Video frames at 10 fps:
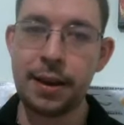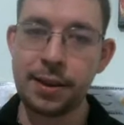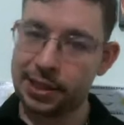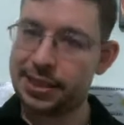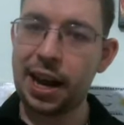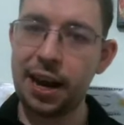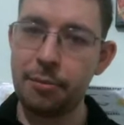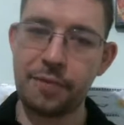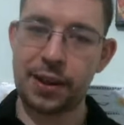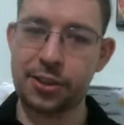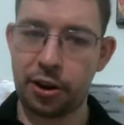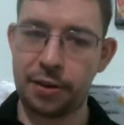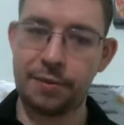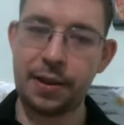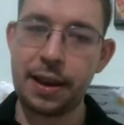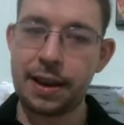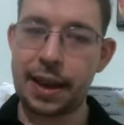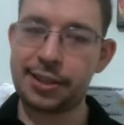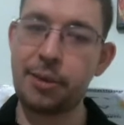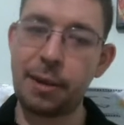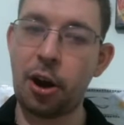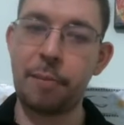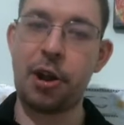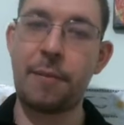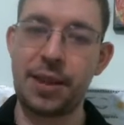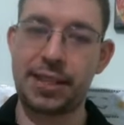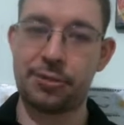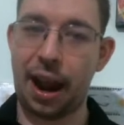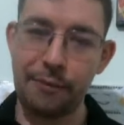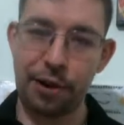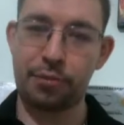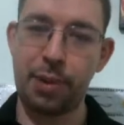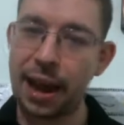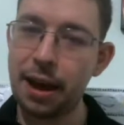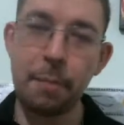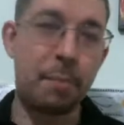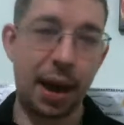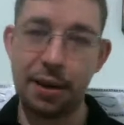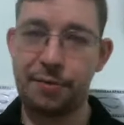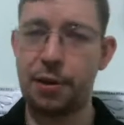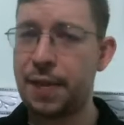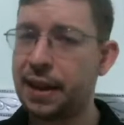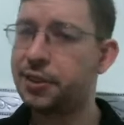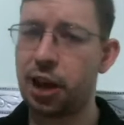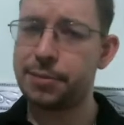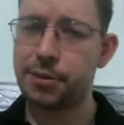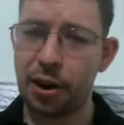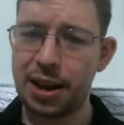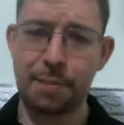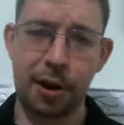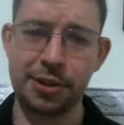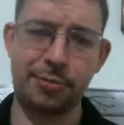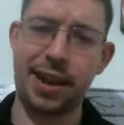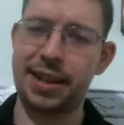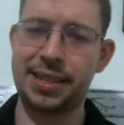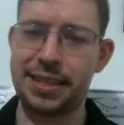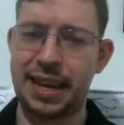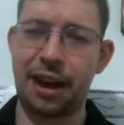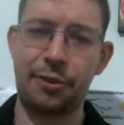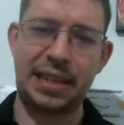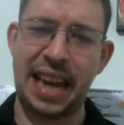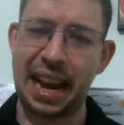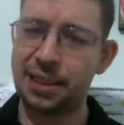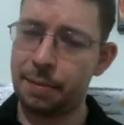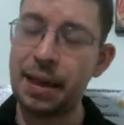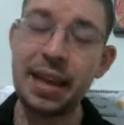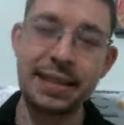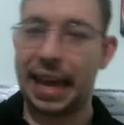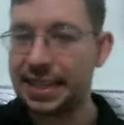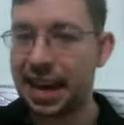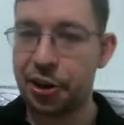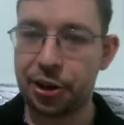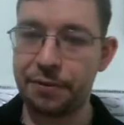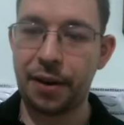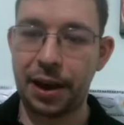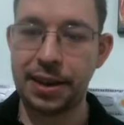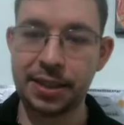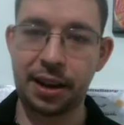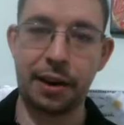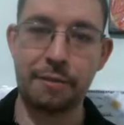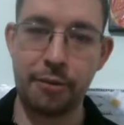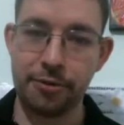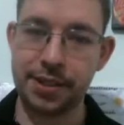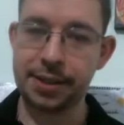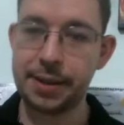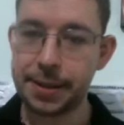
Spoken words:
So it's the kind of move that sort of, it's may not be obvious to an average player, but if you think in terms of what are your opponent's weaknesses and how to attack them, that's how you can find these kind of moves.